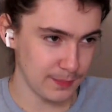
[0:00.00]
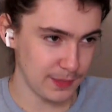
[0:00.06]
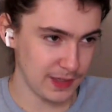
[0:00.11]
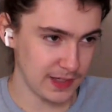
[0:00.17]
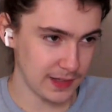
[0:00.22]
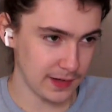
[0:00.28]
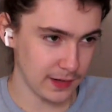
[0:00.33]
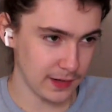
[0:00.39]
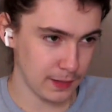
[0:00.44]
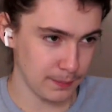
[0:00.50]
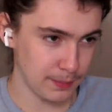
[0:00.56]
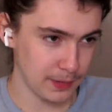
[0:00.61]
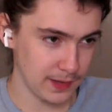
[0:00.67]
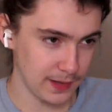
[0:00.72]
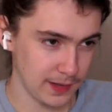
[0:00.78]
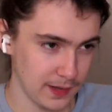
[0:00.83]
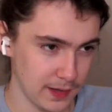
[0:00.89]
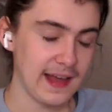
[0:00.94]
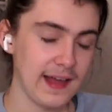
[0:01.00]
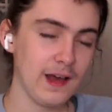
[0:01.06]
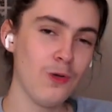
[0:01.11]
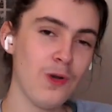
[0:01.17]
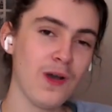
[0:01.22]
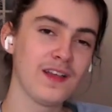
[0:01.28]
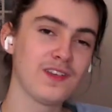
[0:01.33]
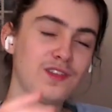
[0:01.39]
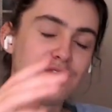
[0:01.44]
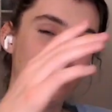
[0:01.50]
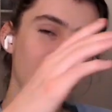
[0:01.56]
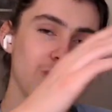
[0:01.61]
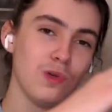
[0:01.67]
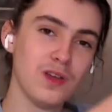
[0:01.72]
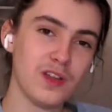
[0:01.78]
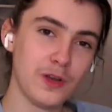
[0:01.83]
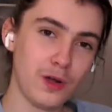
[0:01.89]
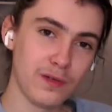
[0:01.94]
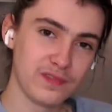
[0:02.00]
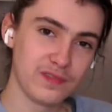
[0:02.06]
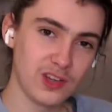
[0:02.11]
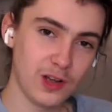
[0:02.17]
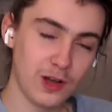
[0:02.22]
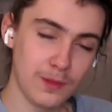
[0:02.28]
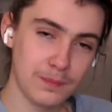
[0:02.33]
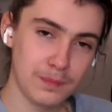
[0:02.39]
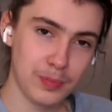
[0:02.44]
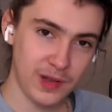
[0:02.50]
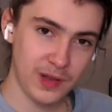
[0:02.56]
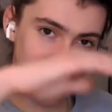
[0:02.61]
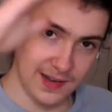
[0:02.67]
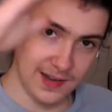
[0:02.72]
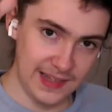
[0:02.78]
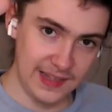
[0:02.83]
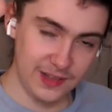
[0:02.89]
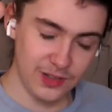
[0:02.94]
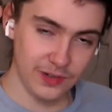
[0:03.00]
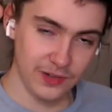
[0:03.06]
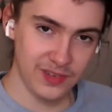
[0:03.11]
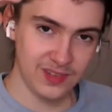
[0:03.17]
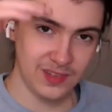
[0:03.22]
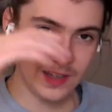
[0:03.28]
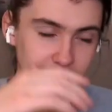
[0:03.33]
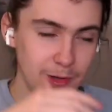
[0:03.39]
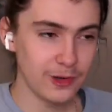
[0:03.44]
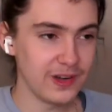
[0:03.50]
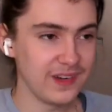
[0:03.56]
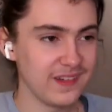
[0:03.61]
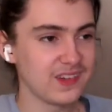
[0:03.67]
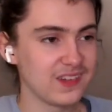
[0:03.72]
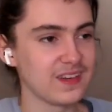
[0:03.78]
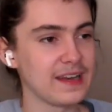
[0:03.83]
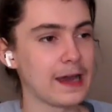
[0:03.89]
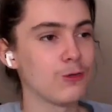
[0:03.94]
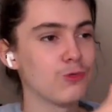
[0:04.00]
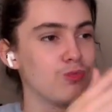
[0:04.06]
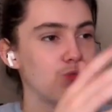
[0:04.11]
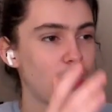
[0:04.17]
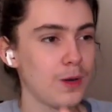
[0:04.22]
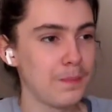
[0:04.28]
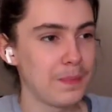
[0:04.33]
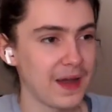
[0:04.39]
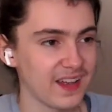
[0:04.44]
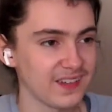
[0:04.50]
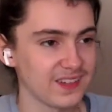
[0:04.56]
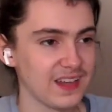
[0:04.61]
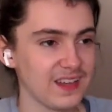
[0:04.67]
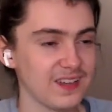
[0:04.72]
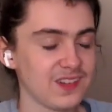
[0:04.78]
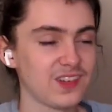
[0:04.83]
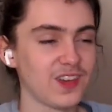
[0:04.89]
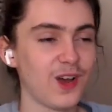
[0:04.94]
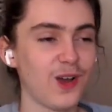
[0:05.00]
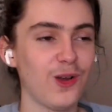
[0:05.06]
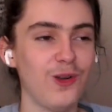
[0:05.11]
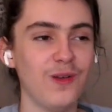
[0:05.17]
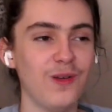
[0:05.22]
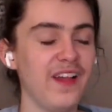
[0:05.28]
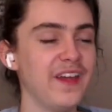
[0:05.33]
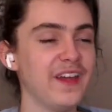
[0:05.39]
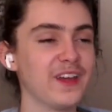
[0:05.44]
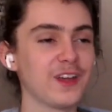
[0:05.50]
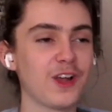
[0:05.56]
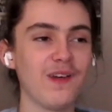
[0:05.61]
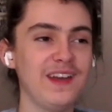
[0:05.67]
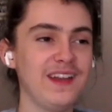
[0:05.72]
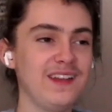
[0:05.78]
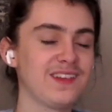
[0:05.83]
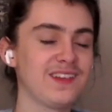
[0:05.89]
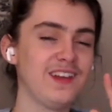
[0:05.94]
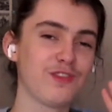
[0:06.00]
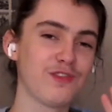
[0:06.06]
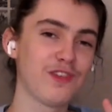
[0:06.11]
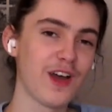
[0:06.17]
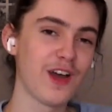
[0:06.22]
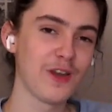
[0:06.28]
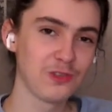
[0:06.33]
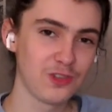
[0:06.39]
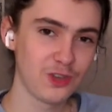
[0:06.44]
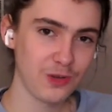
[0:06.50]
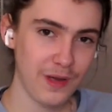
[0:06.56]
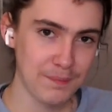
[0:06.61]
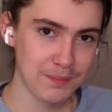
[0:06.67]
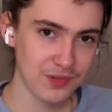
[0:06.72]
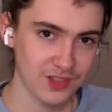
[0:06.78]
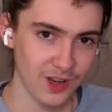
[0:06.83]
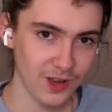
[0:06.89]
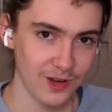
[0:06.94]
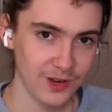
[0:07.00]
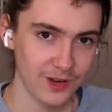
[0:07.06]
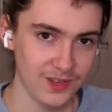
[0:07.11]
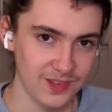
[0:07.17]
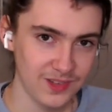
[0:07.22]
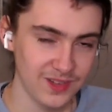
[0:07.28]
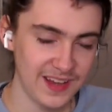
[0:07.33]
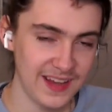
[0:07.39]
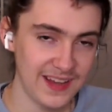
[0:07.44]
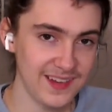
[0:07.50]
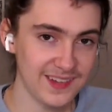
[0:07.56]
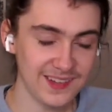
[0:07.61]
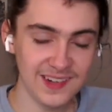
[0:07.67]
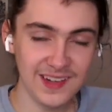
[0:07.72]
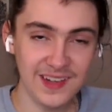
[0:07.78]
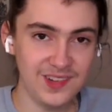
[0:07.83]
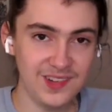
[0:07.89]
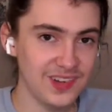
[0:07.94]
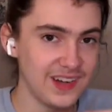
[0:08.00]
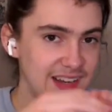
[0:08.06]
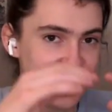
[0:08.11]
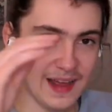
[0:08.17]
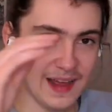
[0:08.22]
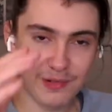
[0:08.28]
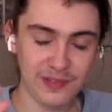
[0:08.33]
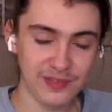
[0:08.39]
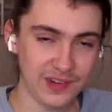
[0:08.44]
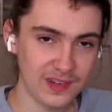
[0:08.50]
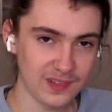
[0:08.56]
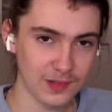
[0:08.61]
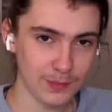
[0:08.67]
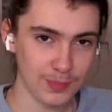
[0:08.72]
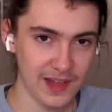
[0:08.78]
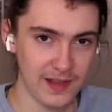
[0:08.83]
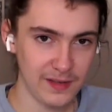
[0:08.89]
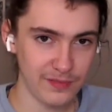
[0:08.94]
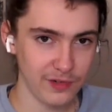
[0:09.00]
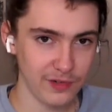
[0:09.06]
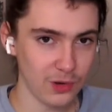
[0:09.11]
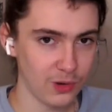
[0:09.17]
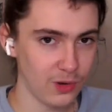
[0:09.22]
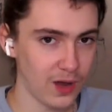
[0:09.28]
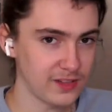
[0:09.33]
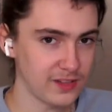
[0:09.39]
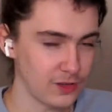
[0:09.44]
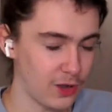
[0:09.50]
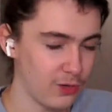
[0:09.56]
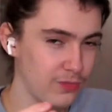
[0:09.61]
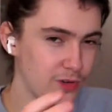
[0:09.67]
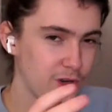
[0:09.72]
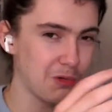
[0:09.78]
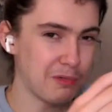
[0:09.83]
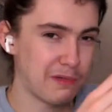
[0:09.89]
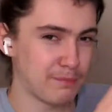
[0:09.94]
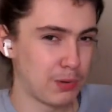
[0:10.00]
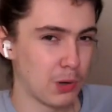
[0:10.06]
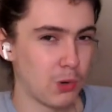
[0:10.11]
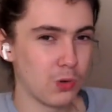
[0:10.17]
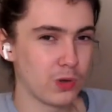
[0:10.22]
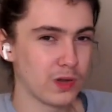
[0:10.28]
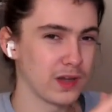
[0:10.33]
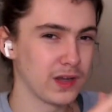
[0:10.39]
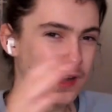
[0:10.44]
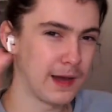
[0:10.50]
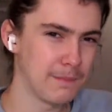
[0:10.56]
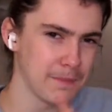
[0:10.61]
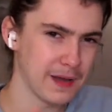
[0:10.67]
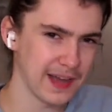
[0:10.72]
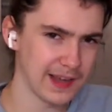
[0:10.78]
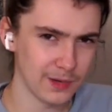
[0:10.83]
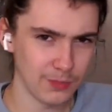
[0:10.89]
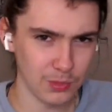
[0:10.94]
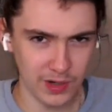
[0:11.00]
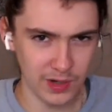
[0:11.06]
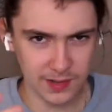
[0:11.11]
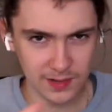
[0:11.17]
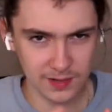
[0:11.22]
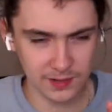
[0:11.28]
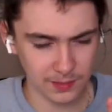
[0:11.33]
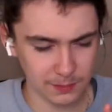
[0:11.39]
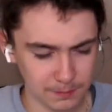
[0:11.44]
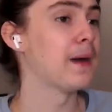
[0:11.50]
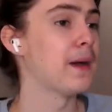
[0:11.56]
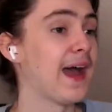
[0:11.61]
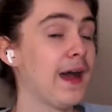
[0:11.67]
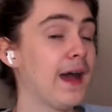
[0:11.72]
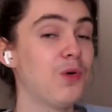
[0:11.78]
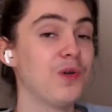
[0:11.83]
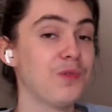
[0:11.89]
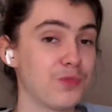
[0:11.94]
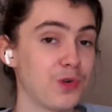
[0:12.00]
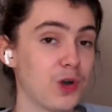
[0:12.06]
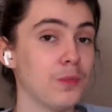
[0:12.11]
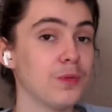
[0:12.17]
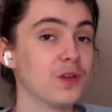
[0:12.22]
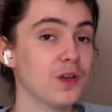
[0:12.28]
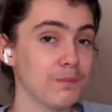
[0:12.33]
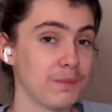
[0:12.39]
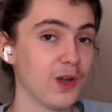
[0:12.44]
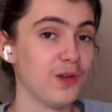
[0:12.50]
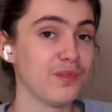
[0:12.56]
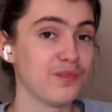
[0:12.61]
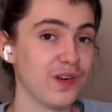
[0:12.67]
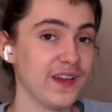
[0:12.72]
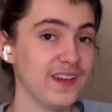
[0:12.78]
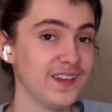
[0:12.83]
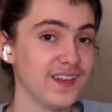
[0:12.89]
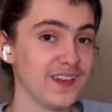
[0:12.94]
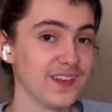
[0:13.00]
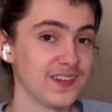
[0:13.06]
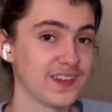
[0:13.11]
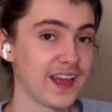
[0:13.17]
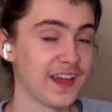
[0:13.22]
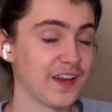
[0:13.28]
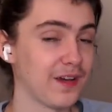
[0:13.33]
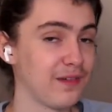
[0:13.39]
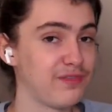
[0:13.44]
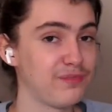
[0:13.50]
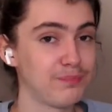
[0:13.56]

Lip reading: let me get it up here. Al has fallen off top leader of the series, and now Rob has it. So going into these final two episodes, it is literally everything to play for. I don't know if Paul can come back and win this, but Al and Rob can both win this. And I'm